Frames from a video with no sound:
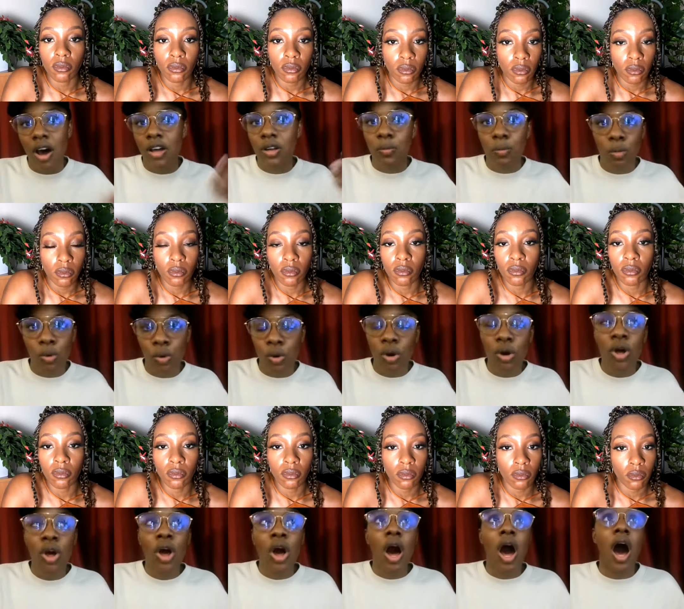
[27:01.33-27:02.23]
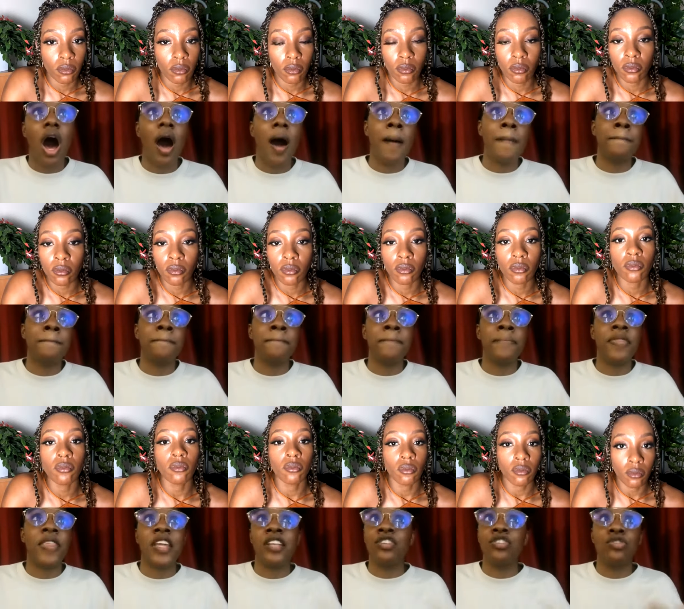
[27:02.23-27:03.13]
Speaker 1: earn more
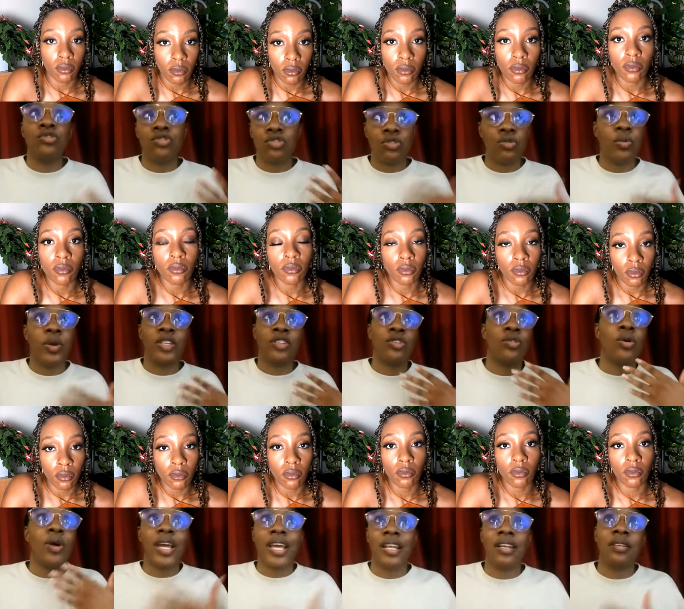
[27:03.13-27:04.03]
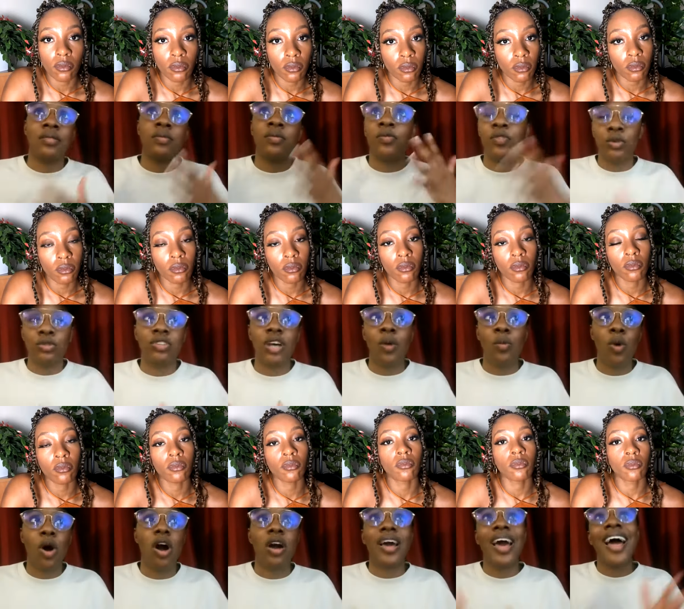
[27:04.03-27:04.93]
than you do when you're in
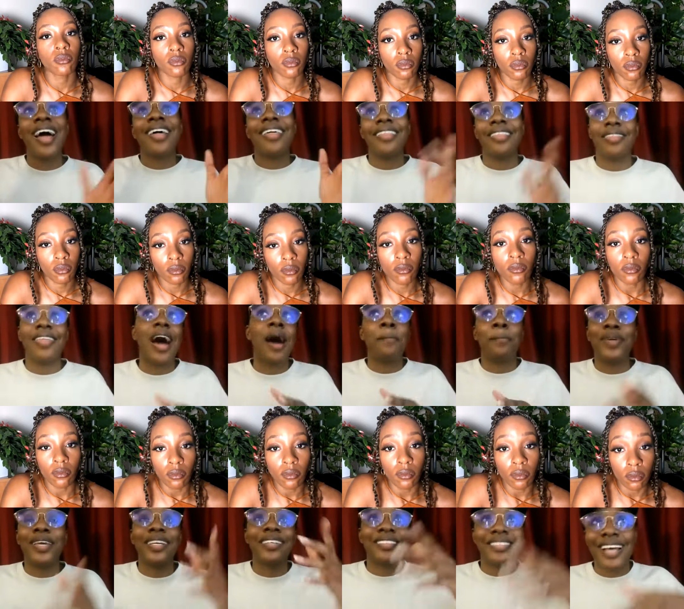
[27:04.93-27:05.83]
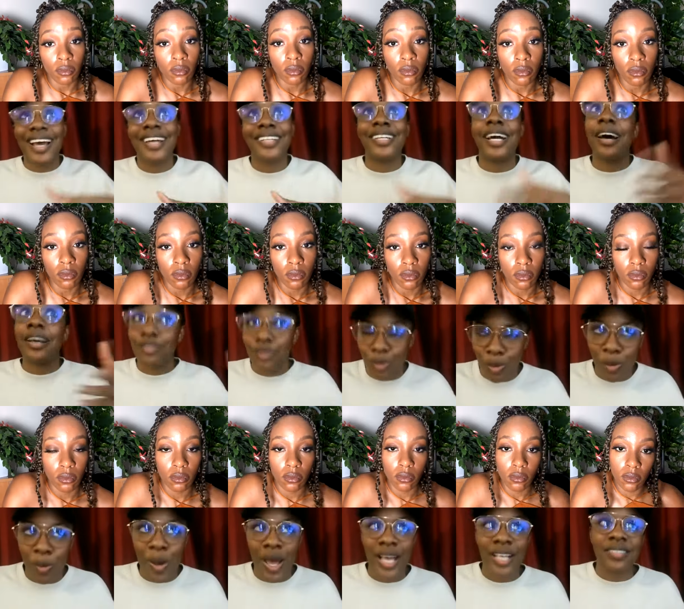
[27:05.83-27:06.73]
full-time work. That being said, as
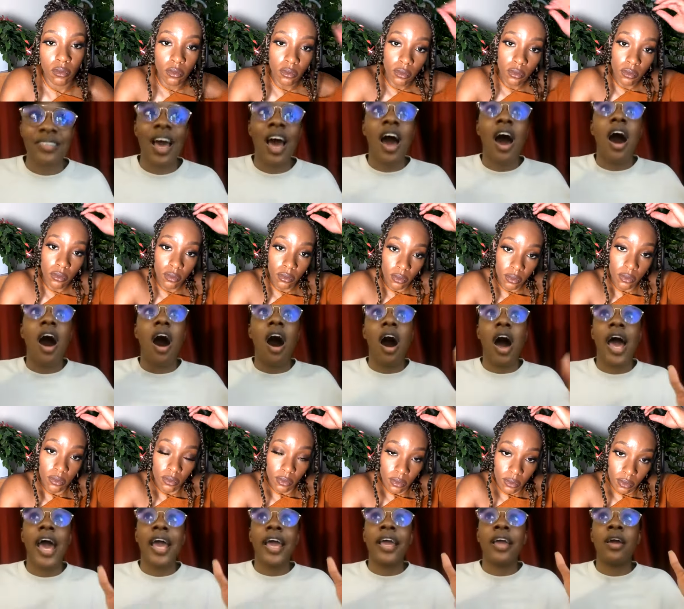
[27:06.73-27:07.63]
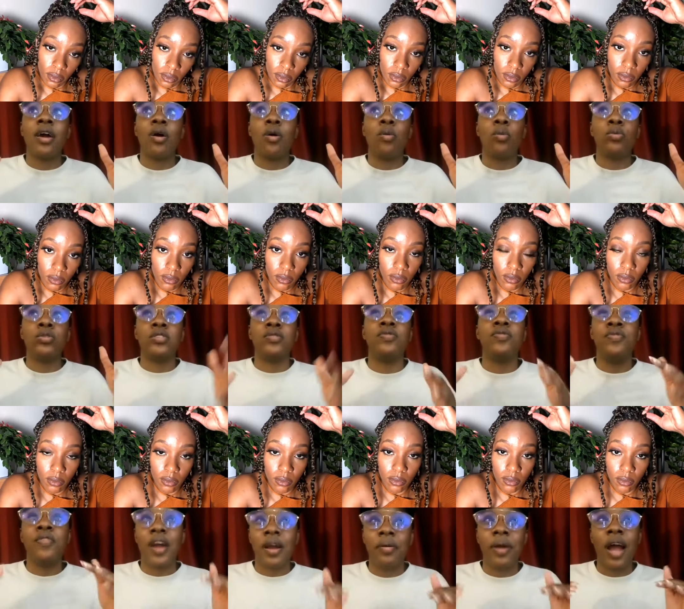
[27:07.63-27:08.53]
always, I
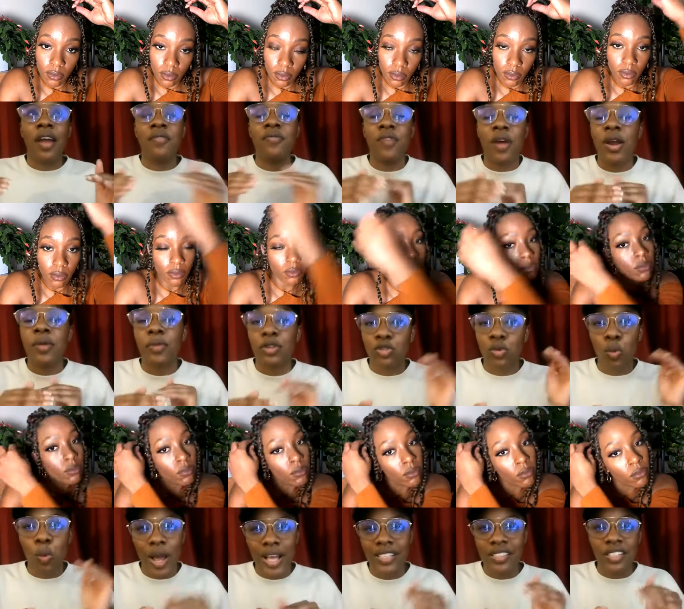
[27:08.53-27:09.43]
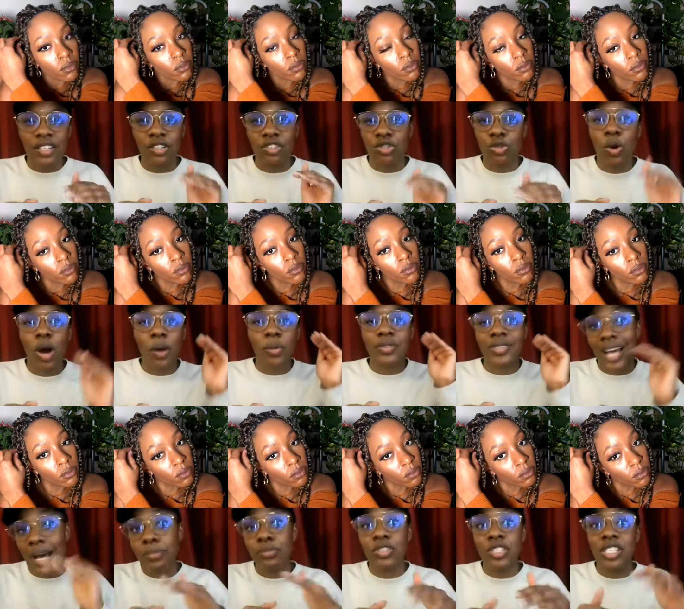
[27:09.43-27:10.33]
very much waited until I was
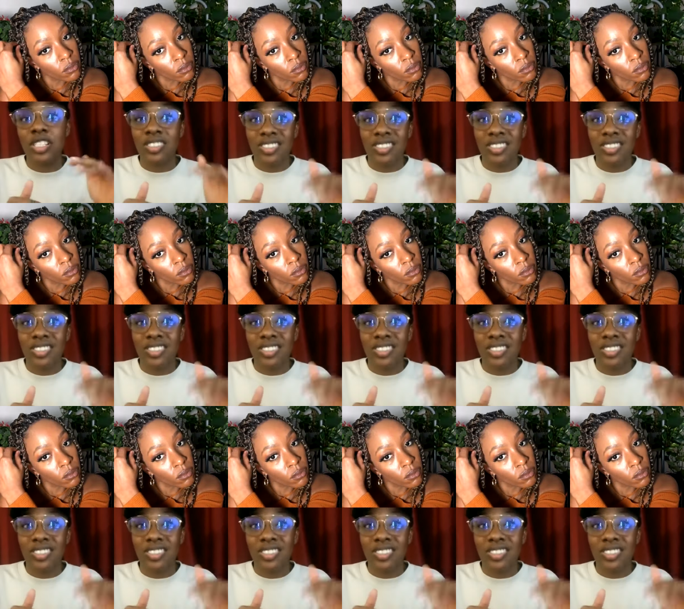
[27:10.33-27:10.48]
absolutely